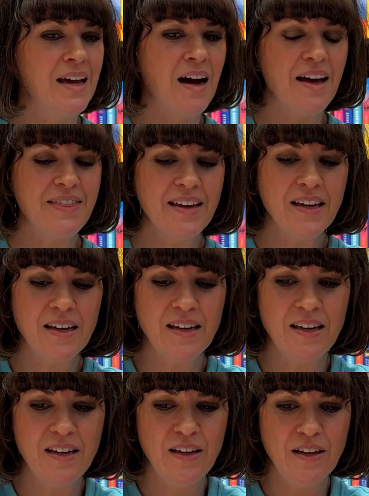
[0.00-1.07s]
I think
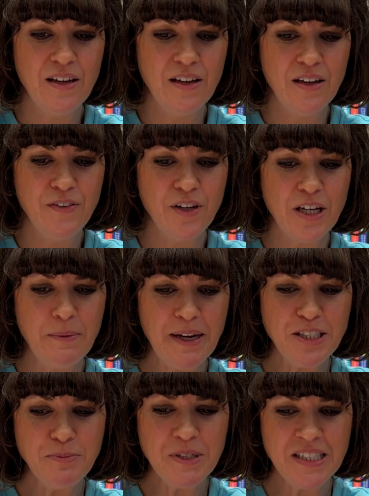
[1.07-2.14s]
if you can
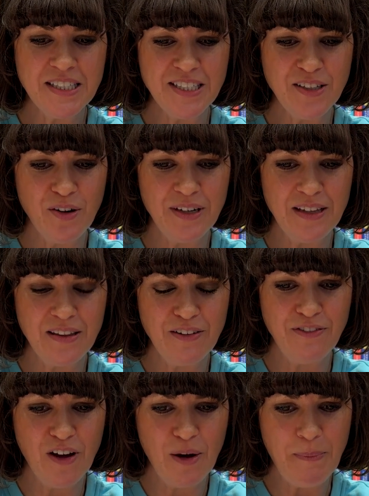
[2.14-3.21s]
imagine me sitting on either
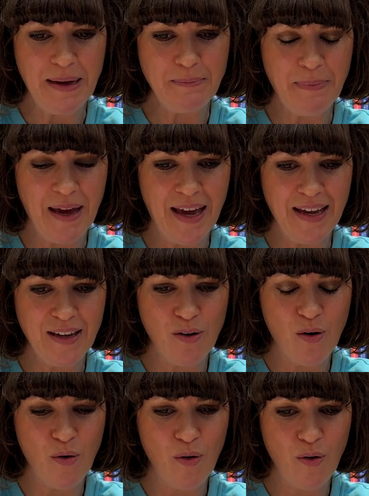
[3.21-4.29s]
Fermain Bay
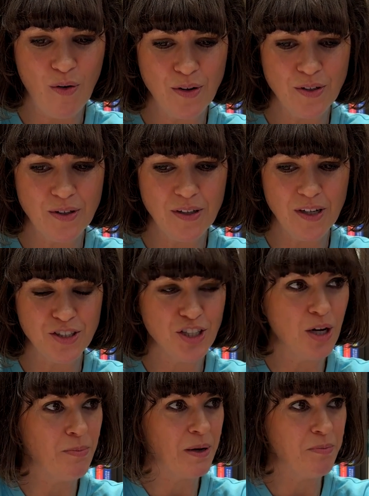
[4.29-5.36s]
or at
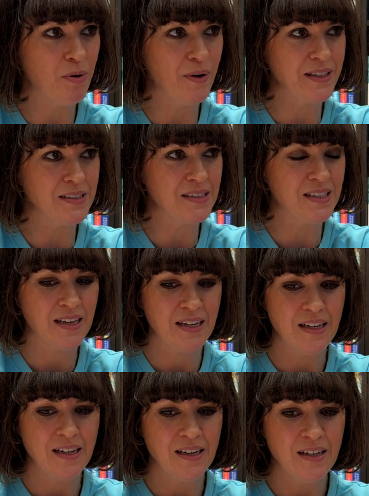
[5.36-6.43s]
Cherbourg Point,
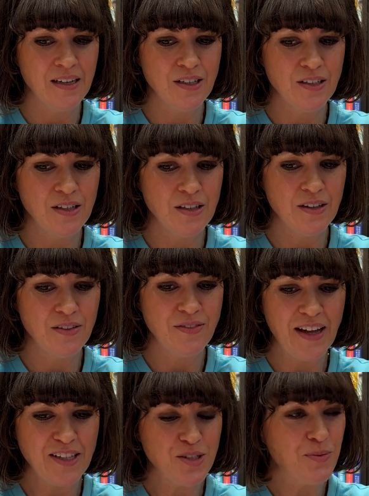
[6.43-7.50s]

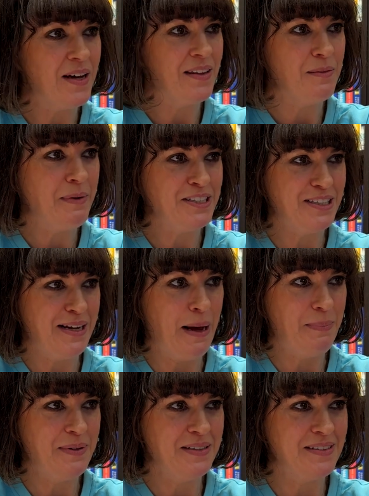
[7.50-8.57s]
that's where the magic
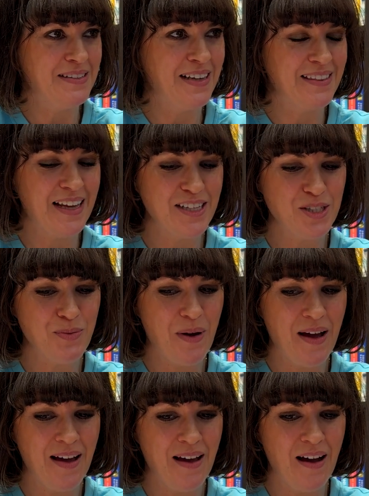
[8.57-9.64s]
happens. Like that's
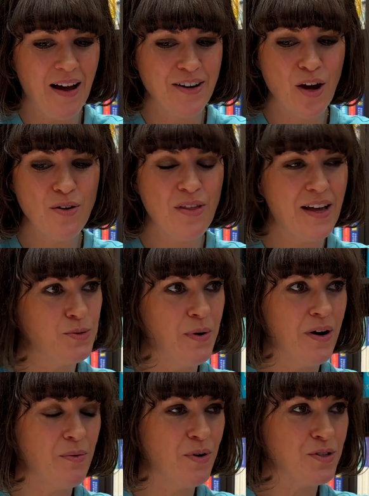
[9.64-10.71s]
where
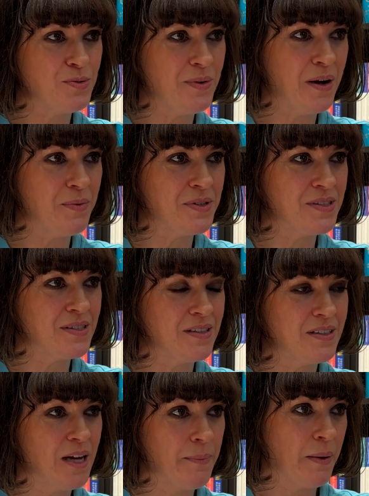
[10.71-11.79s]
I was when I was
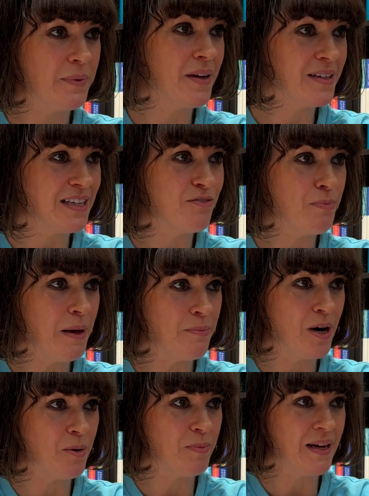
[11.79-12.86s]
coming up with the idea of paper
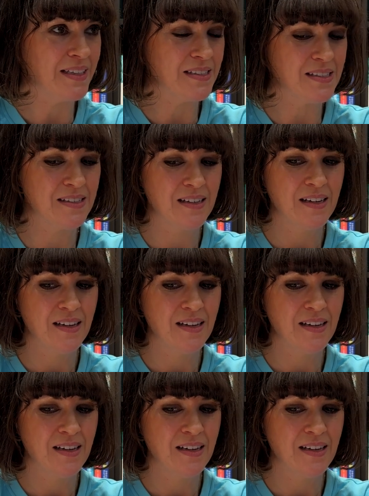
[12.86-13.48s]
airplanes.